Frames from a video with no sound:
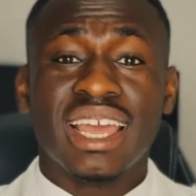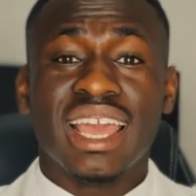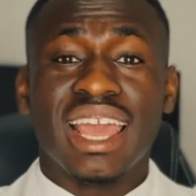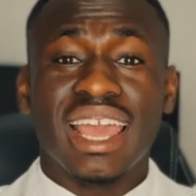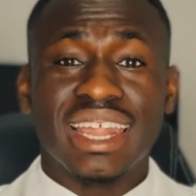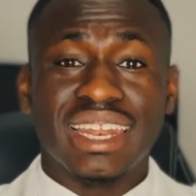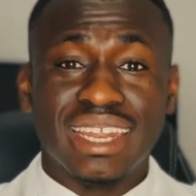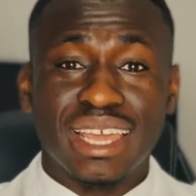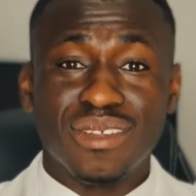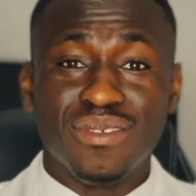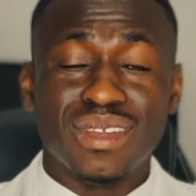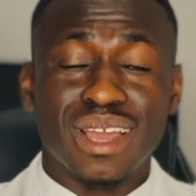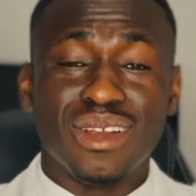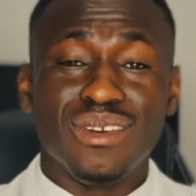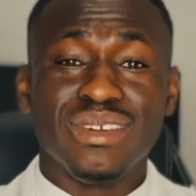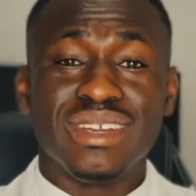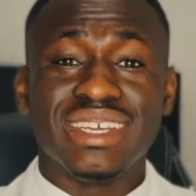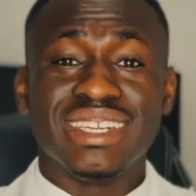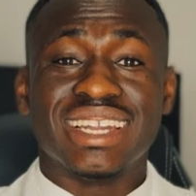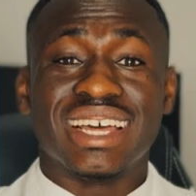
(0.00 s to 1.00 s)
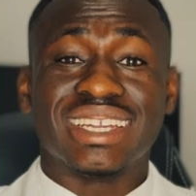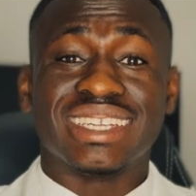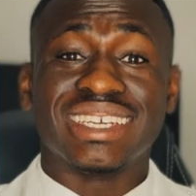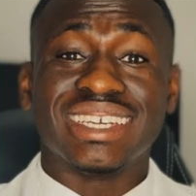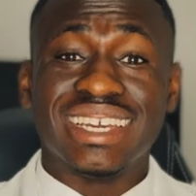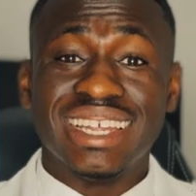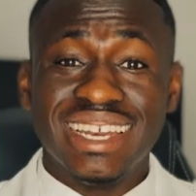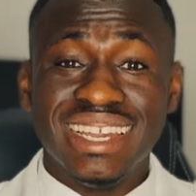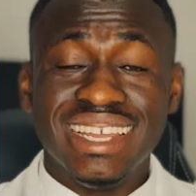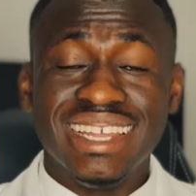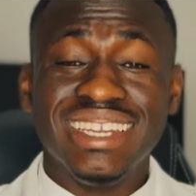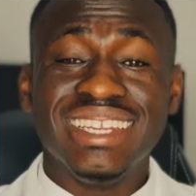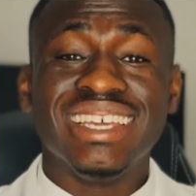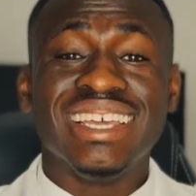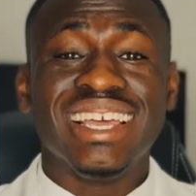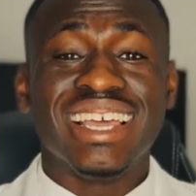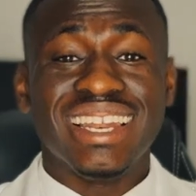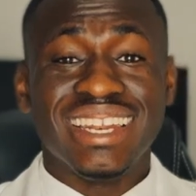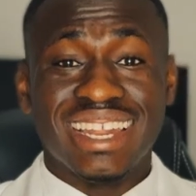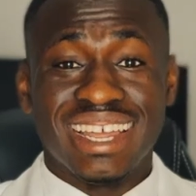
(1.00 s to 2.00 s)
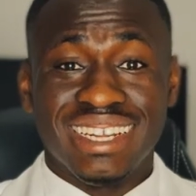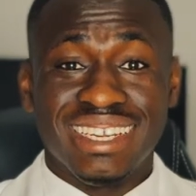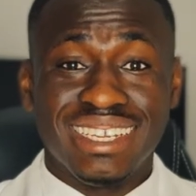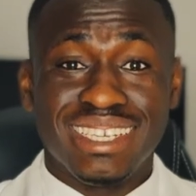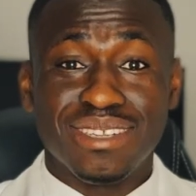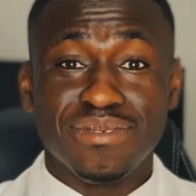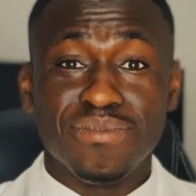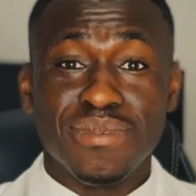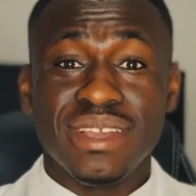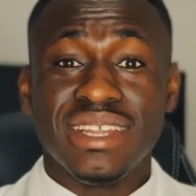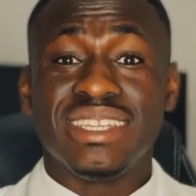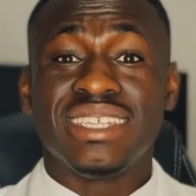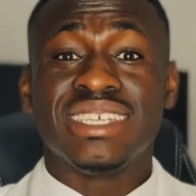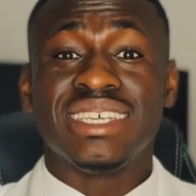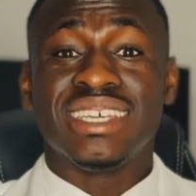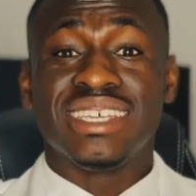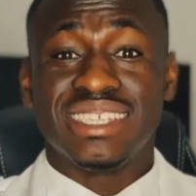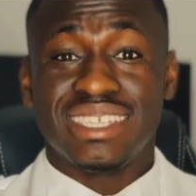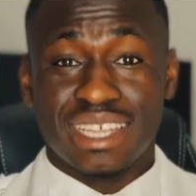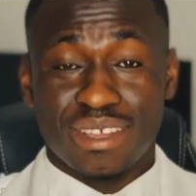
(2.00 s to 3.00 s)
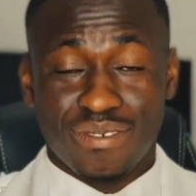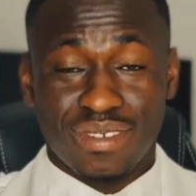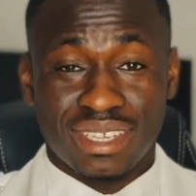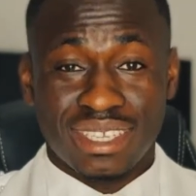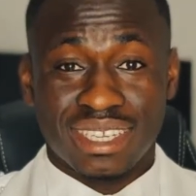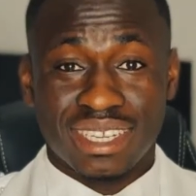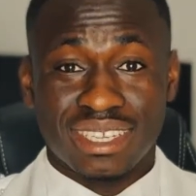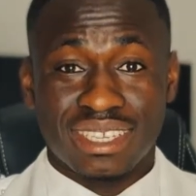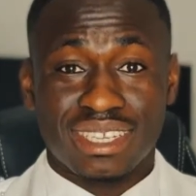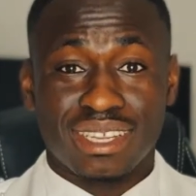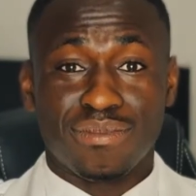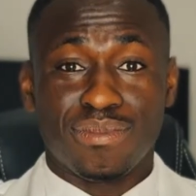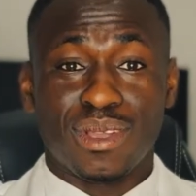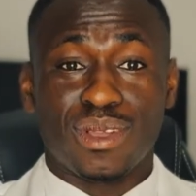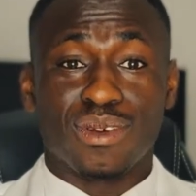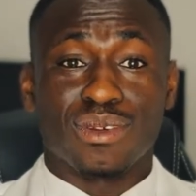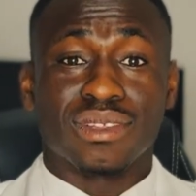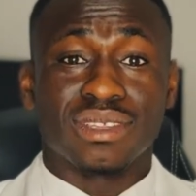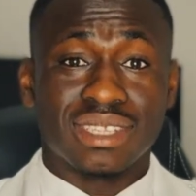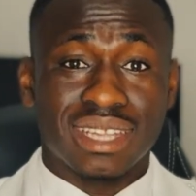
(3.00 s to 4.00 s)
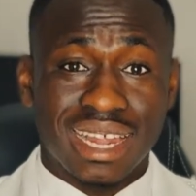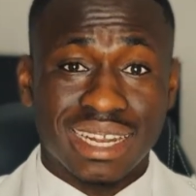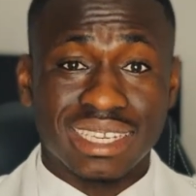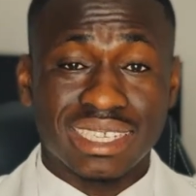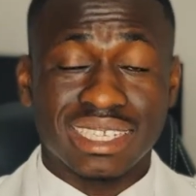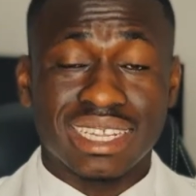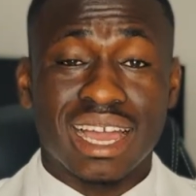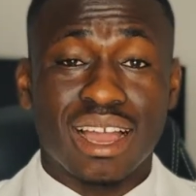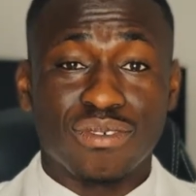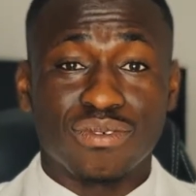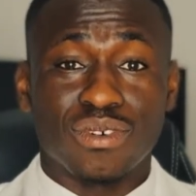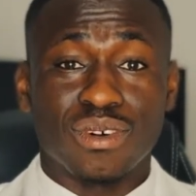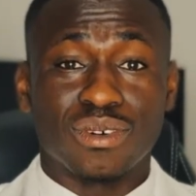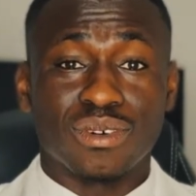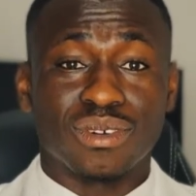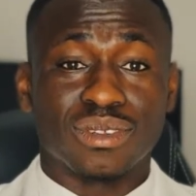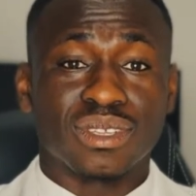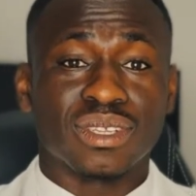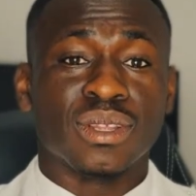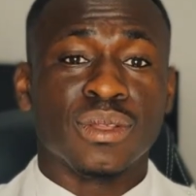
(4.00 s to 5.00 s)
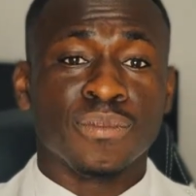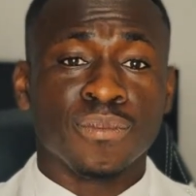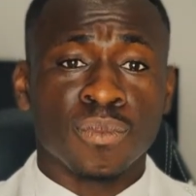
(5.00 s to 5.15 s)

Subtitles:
and then we are looking at clean, legitimate services because that is our focus.